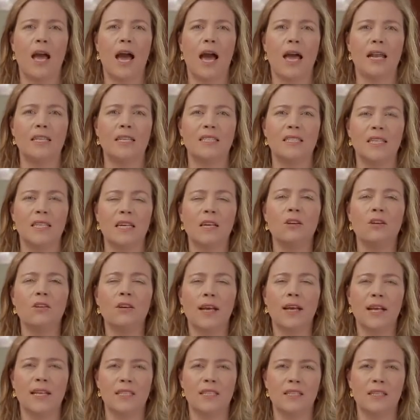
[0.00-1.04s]
At a single
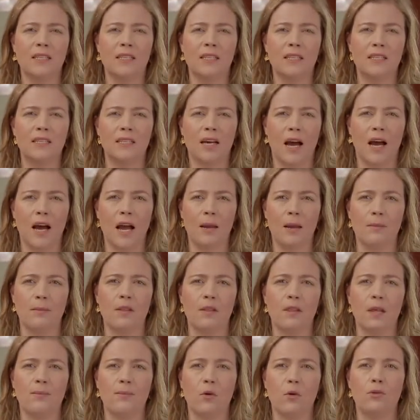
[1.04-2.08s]
instant in time,
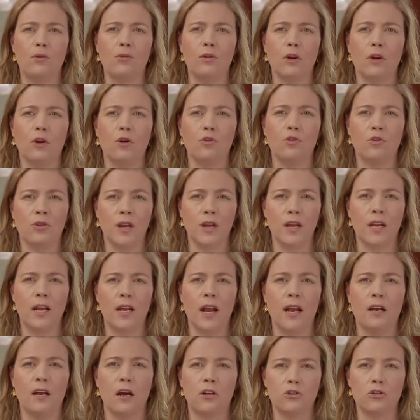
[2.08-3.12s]
they both agreed
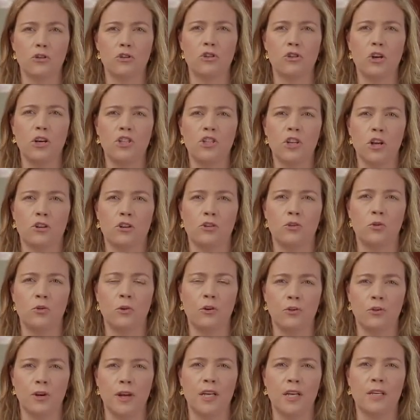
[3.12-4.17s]
and understood each other to
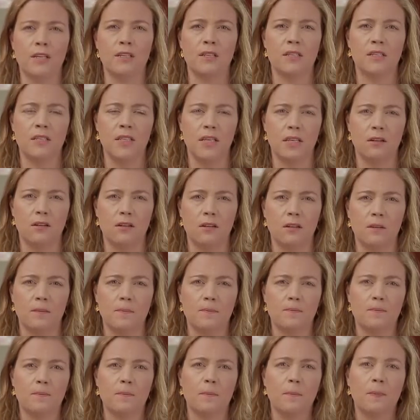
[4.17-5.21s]
agree to the deal.
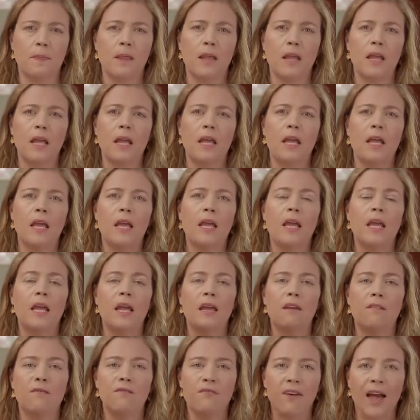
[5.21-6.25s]

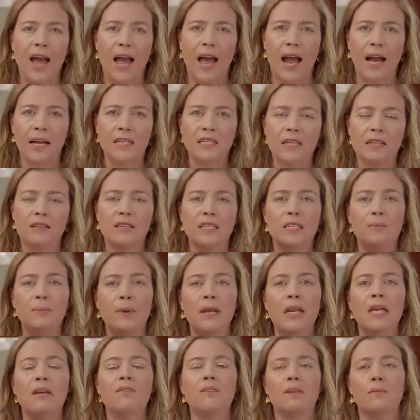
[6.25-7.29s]
In fact, this
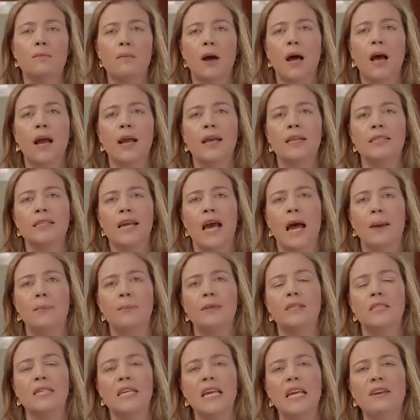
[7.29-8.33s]
meeting of the minds
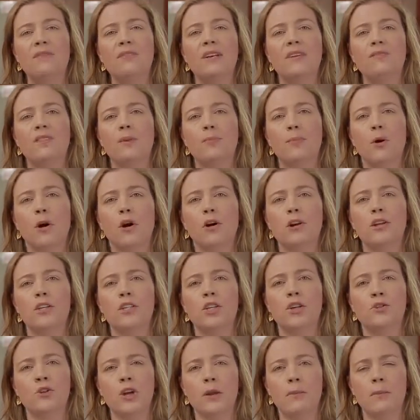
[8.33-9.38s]
happens even if the parties'
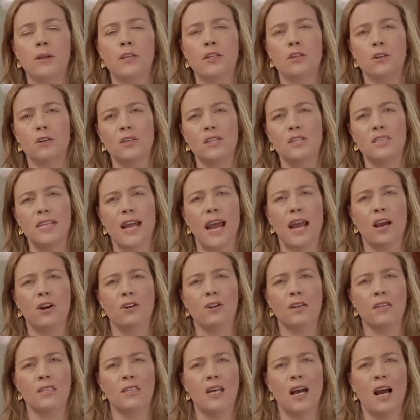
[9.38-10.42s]
agreements are staggered
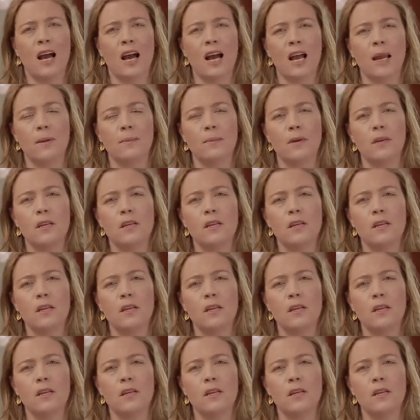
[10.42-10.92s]
in time.